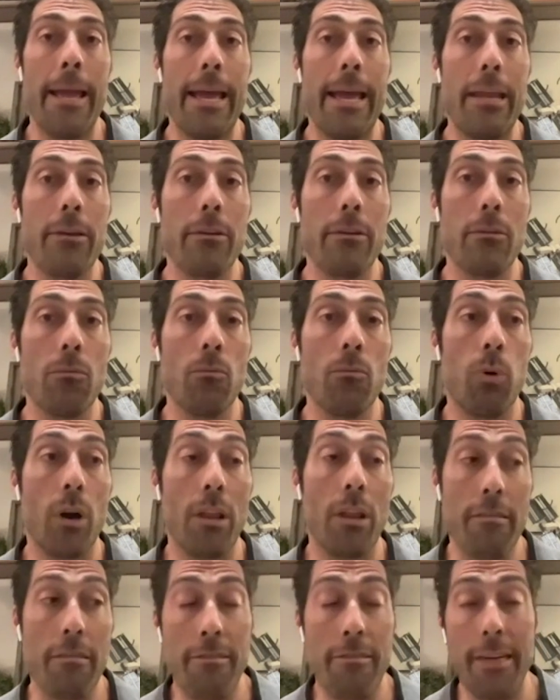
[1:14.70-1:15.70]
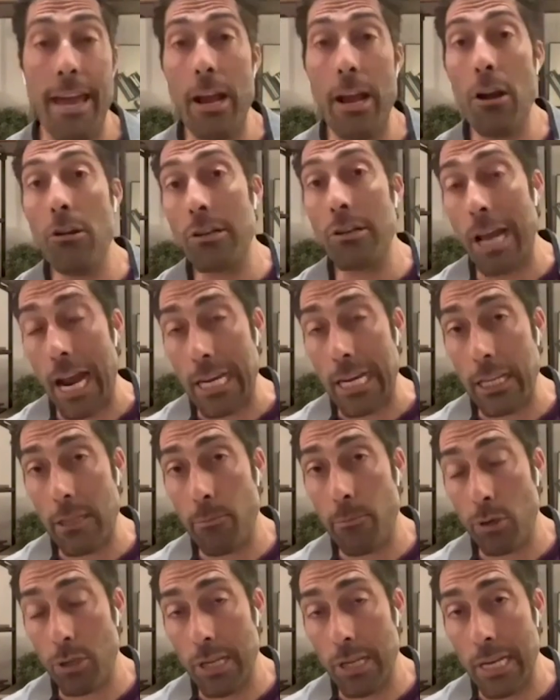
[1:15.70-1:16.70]
And what their 90th
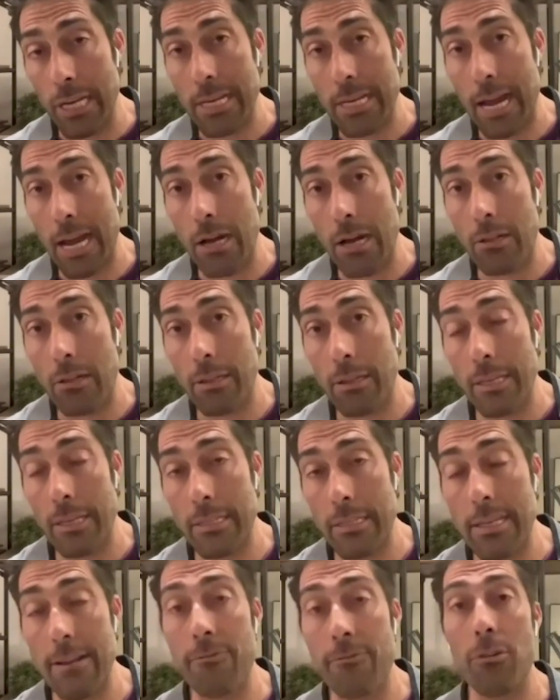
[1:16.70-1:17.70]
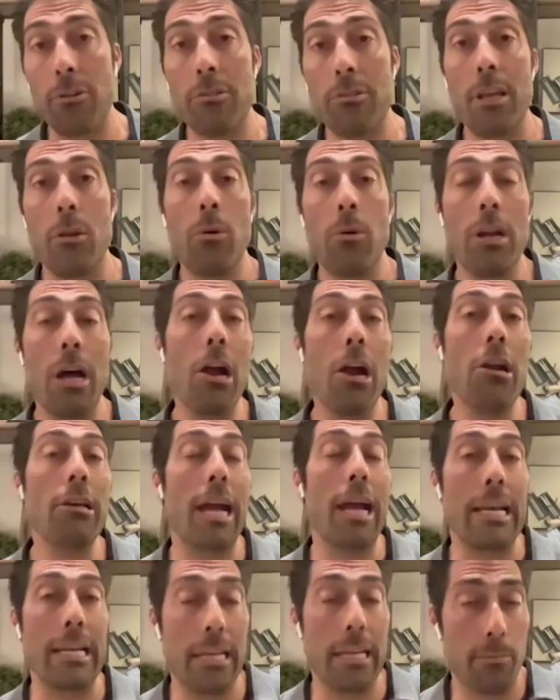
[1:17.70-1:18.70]
percentile is different than what our
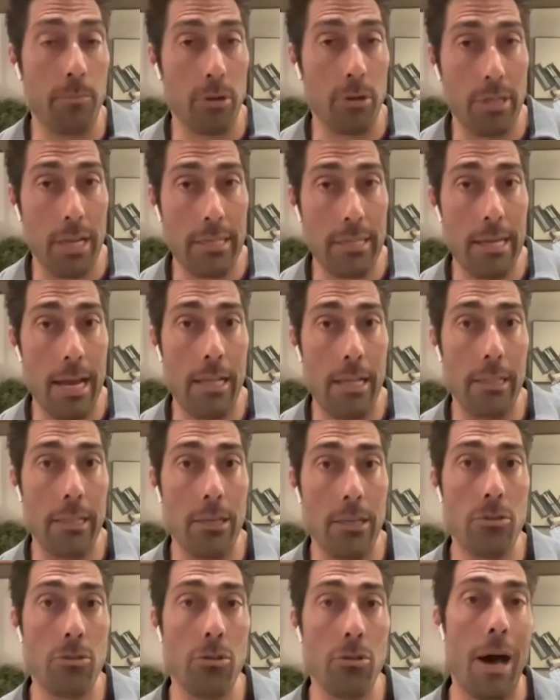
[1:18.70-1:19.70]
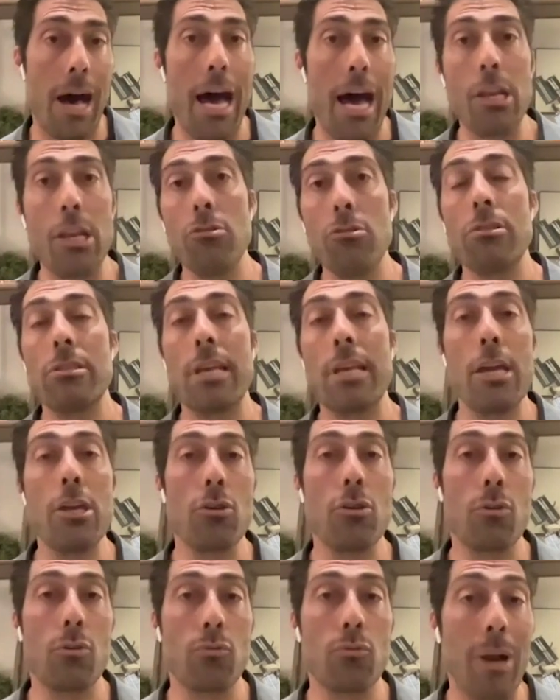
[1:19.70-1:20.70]
90th percentile is. So, how do you say
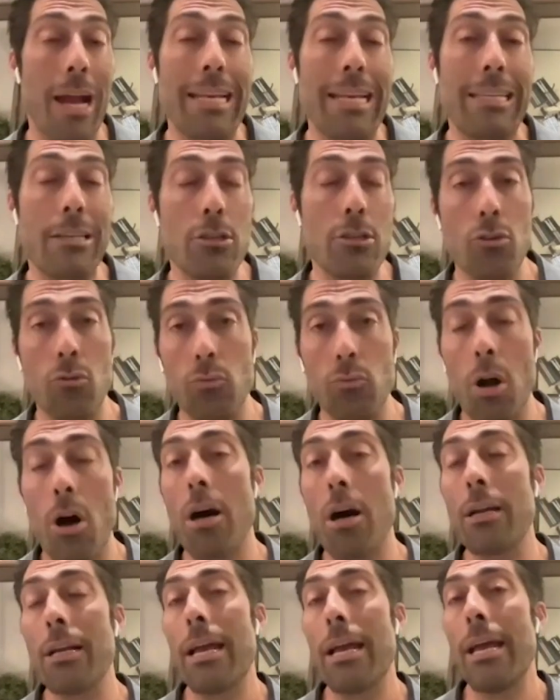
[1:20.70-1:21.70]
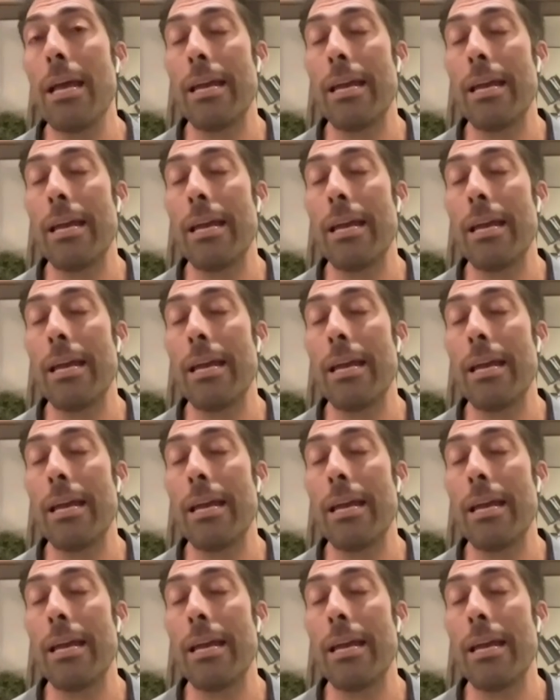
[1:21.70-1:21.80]
you're right and you're wrong?